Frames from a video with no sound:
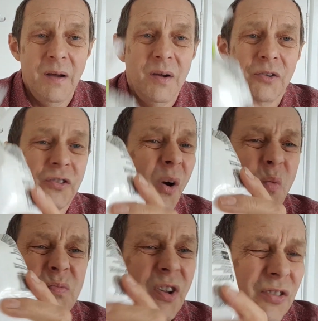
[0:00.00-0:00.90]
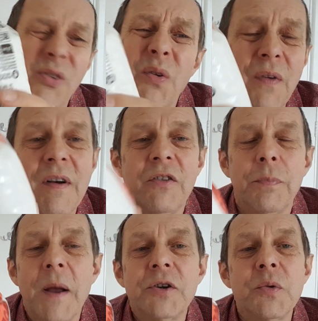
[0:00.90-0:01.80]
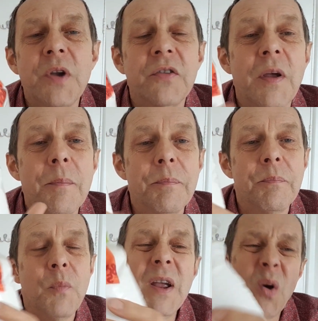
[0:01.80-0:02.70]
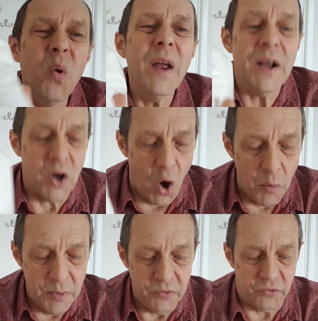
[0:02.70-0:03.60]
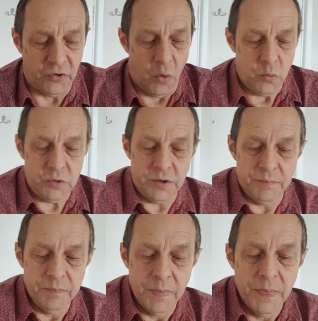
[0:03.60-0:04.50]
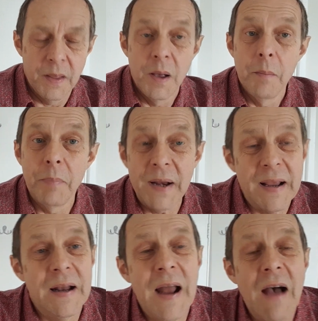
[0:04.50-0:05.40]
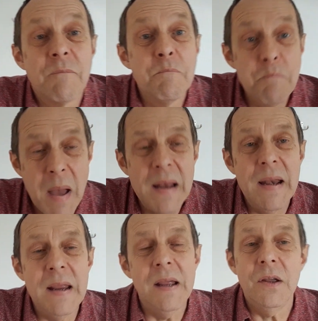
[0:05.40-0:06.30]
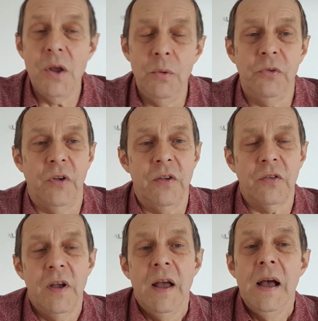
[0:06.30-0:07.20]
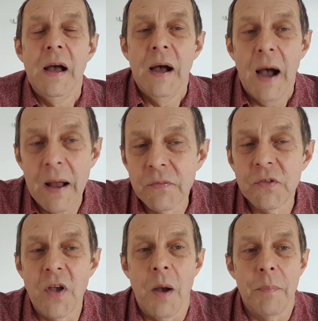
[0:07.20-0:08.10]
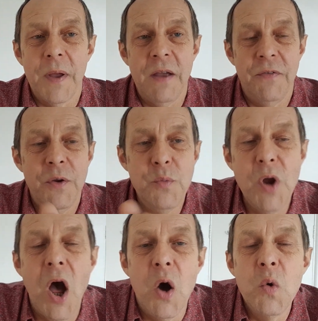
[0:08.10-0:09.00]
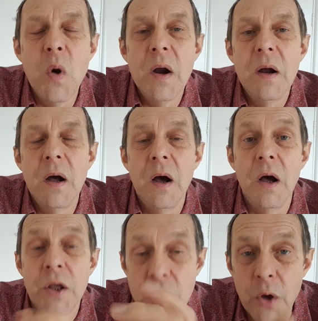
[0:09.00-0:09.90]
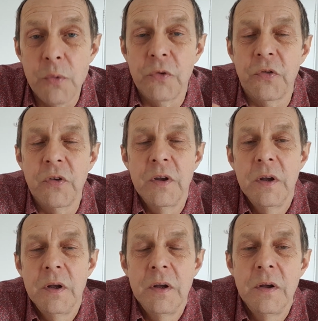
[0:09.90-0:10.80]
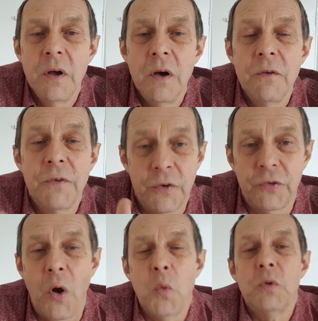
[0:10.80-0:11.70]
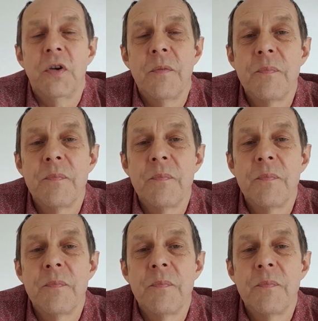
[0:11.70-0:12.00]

Salt doesn't look very special, does it? We call it common salt, but it can have many uses. Hands up if you know a use for salt.